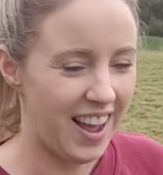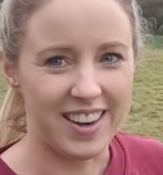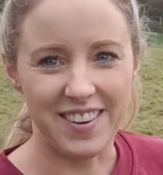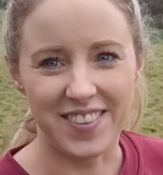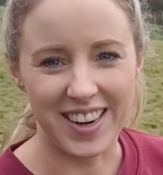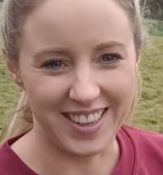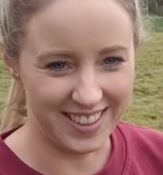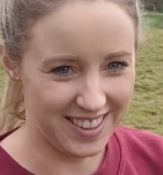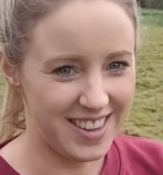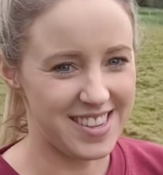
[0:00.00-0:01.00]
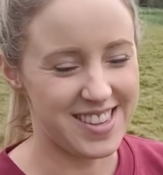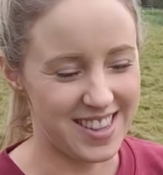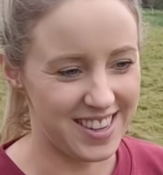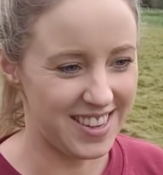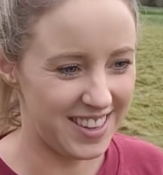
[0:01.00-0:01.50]
And he recognised
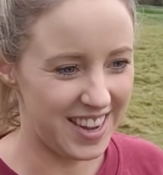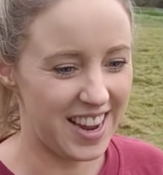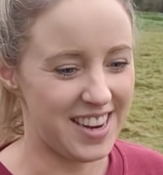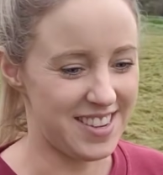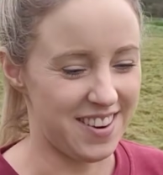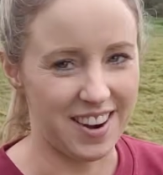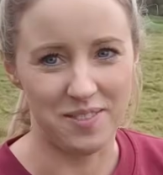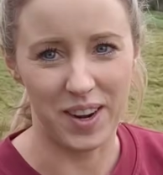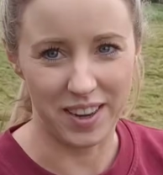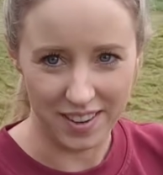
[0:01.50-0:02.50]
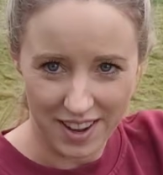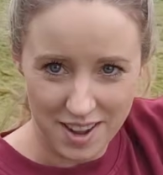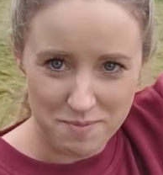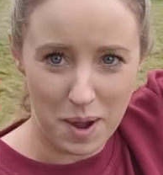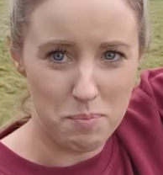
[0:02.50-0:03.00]
the gaiter and my
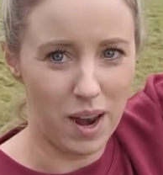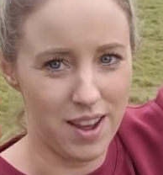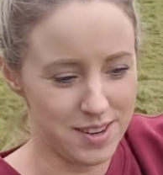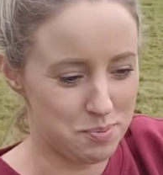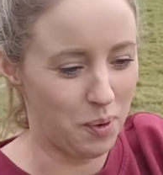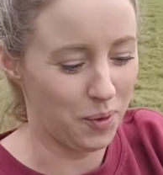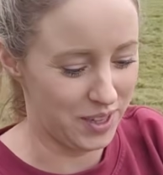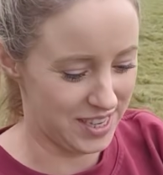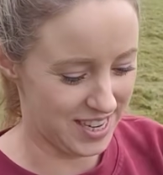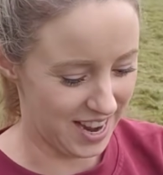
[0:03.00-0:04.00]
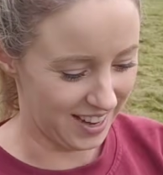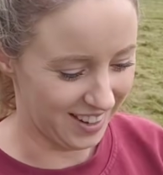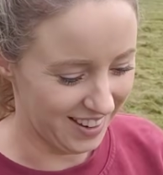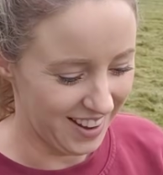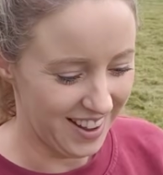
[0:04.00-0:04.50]
blonde ponytail.
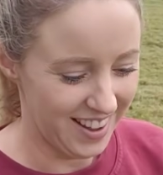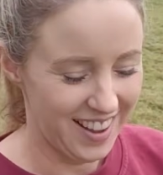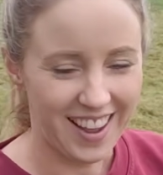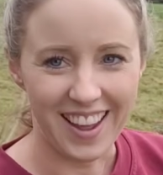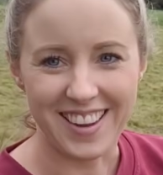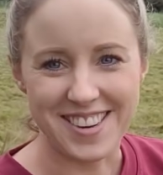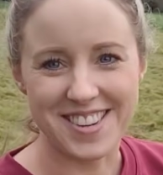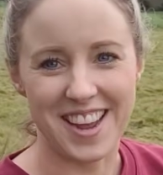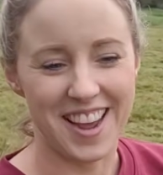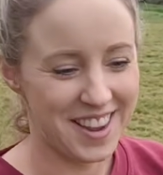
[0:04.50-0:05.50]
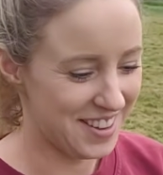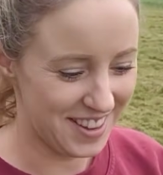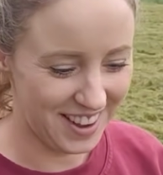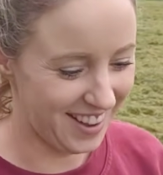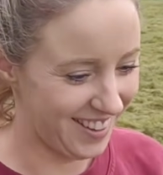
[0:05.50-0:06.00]
And
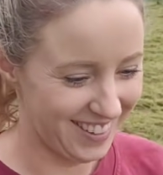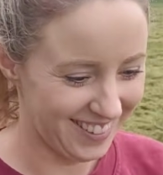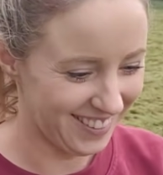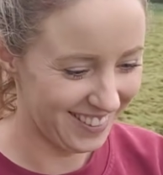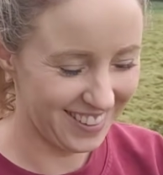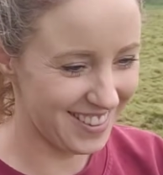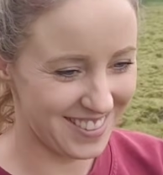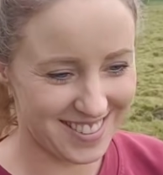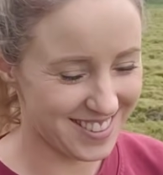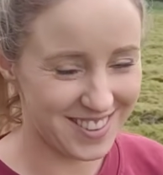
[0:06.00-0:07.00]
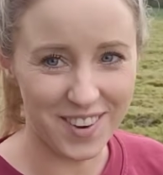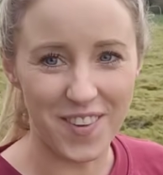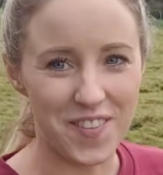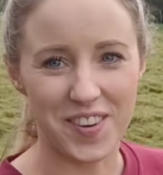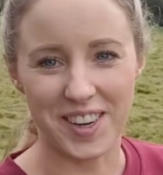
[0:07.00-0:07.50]
yeah, it's
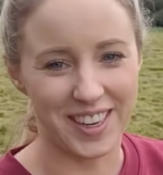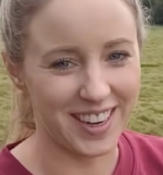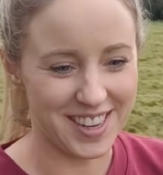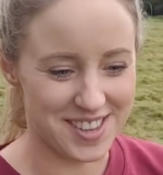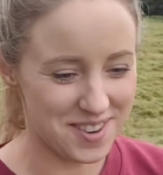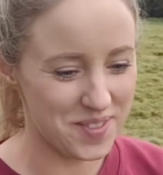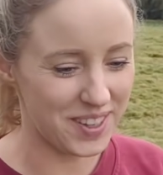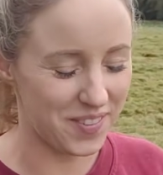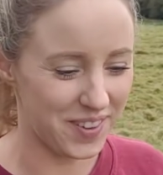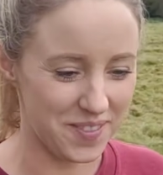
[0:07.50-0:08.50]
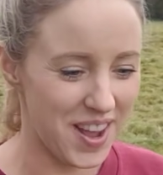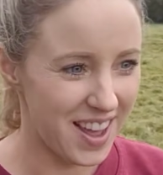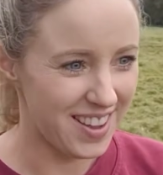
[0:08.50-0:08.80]
so funny, like somebody from